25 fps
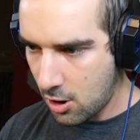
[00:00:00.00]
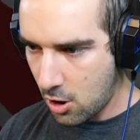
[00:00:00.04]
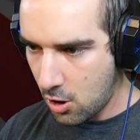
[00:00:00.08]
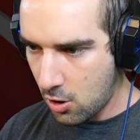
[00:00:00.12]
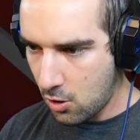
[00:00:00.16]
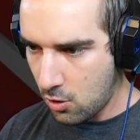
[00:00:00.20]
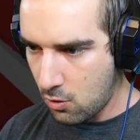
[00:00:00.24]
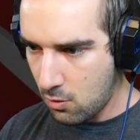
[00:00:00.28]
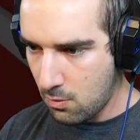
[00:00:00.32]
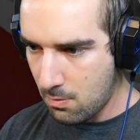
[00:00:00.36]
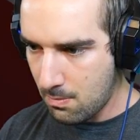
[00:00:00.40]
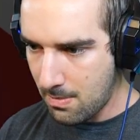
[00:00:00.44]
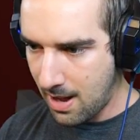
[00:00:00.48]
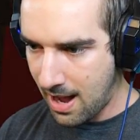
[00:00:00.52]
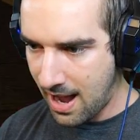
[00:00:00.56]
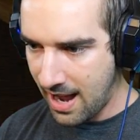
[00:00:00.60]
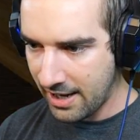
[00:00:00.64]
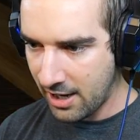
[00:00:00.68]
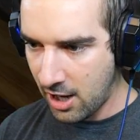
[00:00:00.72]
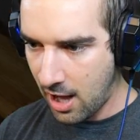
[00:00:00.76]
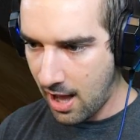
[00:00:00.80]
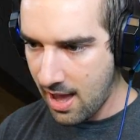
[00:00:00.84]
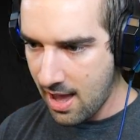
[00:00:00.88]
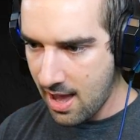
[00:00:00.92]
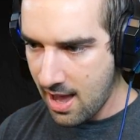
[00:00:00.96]
Oh my
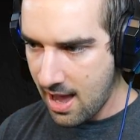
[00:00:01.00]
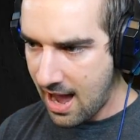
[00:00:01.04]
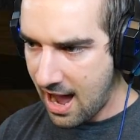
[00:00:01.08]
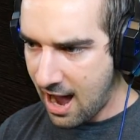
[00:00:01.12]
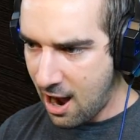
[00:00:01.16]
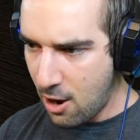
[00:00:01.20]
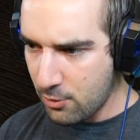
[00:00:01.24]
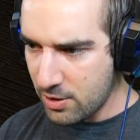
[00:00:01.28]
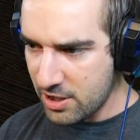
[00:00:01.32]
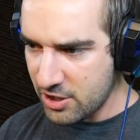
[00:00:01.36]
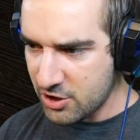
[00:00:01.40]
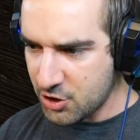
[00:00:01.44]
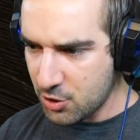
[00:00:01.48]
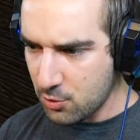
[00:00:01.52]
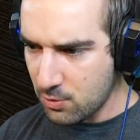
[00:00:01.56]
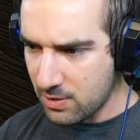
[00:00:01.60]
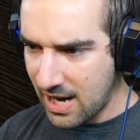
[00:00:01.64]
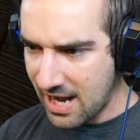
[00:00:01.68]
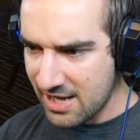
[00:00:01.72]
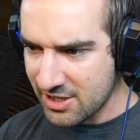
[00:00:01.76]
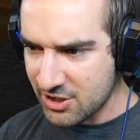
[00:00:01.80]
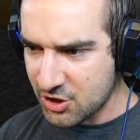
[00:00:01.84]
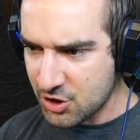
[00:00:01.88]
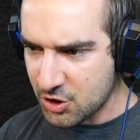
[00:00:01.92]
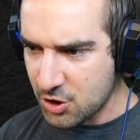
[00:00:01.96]
god. How did you
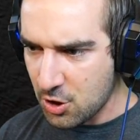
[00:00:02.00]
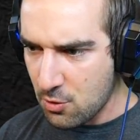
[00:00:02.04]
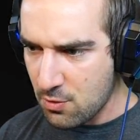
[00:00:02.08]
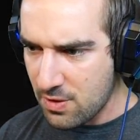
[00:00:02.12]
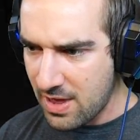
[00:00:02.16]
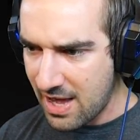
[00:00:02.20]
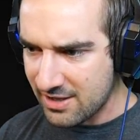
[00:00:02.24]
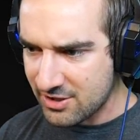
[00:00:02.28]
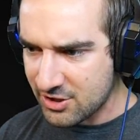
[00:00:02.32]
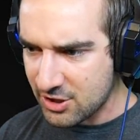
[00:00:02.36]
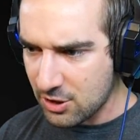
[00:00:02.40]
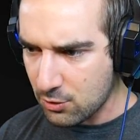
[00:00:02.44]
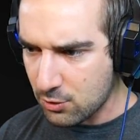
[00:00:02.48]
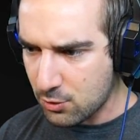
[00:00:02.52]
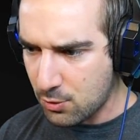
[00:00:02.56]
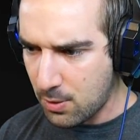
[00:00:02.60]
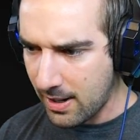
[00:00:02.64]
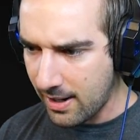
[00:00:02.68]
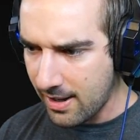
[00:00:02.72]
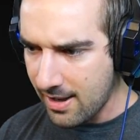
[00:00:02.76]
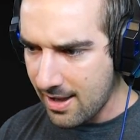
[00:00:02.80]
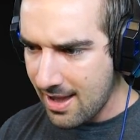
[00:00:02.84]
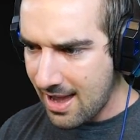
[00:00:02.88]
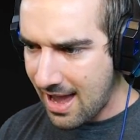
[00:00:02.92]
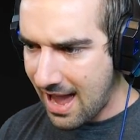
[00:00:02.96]
guys do that so
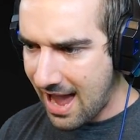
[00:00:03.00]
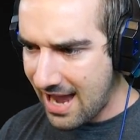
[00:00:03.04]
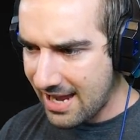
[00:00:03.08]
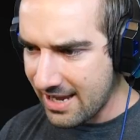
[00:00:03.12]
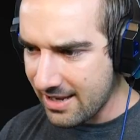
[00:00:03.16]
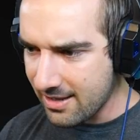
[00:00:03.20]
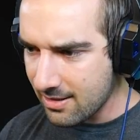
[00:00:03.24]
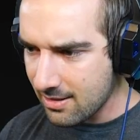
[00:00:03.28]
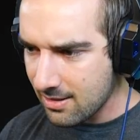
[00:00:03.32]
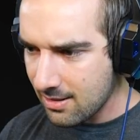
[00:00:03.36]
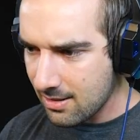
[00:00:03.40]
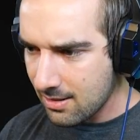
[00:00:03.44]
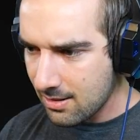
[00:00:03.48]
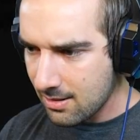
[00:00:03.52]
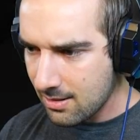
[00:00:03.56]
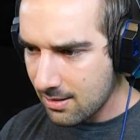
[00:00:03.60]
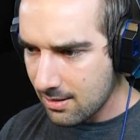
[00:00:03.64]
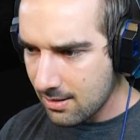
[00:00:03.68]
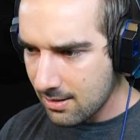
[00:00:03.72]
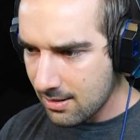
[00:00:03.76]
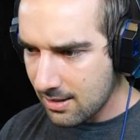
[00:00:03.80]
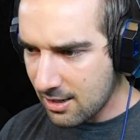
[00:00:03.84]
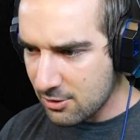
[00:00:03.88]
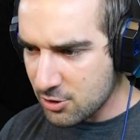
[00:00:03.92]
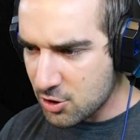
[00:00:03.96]
quick? Hey,
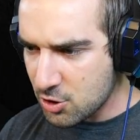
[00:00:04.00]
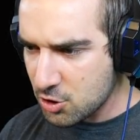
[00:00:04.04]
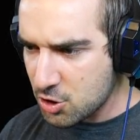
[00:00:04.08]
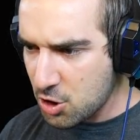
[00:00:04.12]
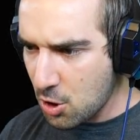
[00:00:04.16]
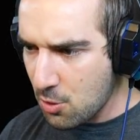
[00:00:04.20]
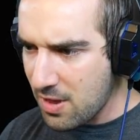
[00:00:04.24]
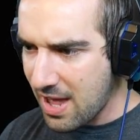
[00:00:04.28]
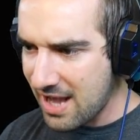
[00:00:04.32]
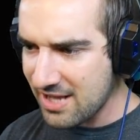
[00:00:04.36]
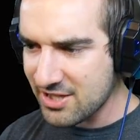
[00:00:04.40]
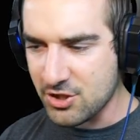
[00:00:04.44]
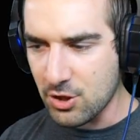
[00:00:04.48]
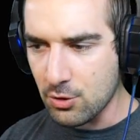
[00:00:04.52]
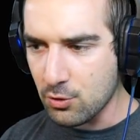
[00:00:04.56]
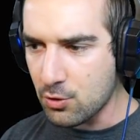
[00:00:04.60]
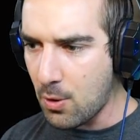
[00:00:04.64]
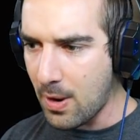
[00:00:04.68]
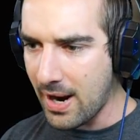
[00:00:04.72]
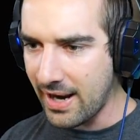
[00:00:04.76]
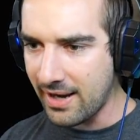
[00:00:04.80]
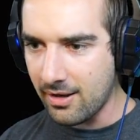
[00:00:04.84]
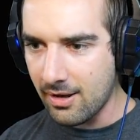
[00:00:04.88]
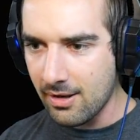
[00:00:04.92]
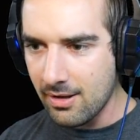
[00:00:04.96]

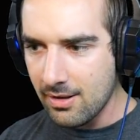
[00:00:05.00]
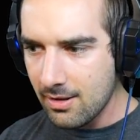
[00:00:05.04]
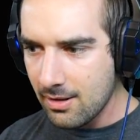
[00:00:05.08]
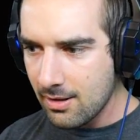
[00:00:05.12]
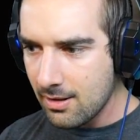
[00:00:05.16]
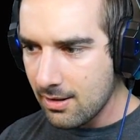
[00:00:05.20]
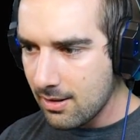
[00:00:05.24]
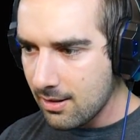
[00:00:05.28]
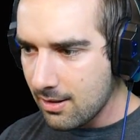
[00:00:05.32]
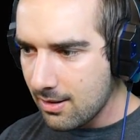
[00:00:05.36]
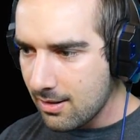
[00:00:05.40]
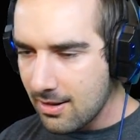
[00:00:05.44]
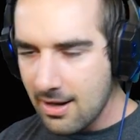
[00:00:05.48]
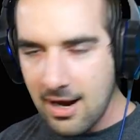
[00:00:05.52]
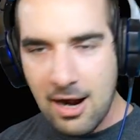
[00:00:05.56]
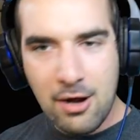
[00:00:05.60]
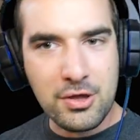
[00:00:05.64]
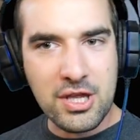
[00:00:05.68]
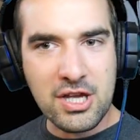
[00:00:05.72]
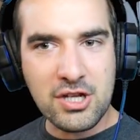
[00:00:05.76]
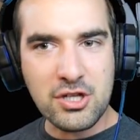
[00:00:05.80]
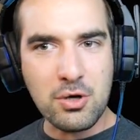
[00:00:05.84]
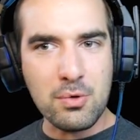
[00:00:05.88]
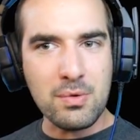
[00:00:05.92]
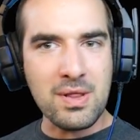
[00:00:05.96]

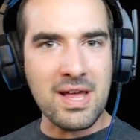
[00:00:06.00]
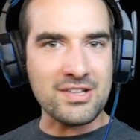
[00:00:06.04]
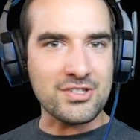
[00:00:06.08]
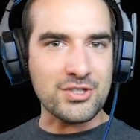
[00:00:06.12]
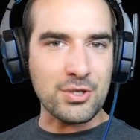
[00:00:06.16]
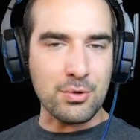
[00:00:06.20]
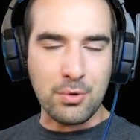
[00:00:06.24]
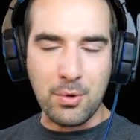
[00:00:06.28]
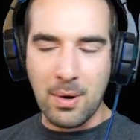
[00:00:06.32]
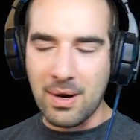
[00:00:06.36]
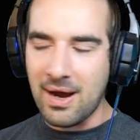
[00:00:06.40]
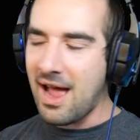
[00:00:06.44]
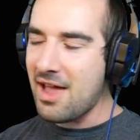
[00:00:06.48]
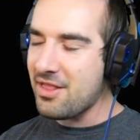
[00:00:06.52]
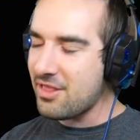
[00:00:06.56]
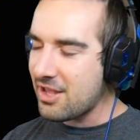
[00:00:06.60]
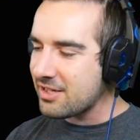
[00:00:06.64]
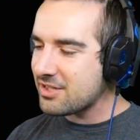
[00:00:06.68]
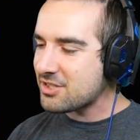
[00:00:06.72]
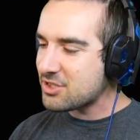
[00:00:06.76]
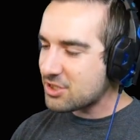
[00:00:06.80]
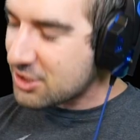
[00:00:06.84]
Why'd they do that so quick? How'd they do that so quick?